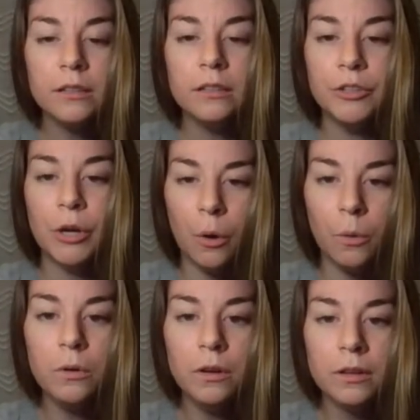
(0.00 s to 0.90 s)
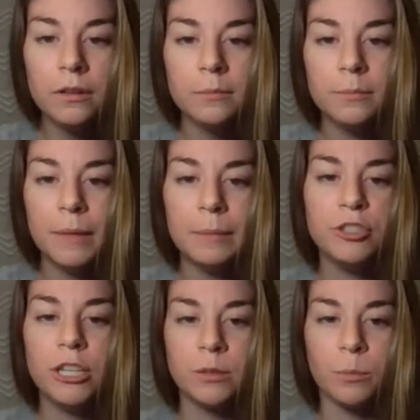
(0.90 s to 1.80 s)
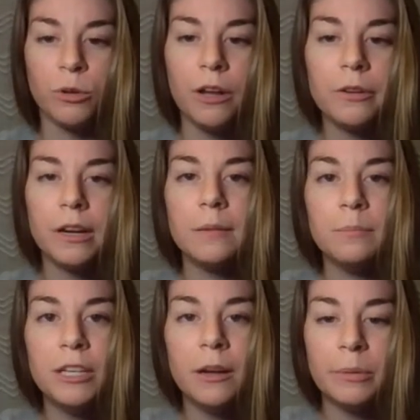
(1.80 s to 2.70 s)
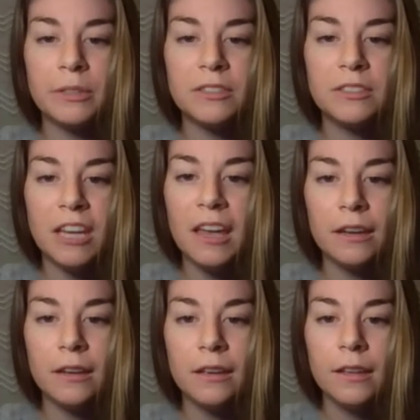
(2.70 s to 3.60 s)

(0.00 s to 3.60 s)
No. Maybe she has a brother I can beat up instead.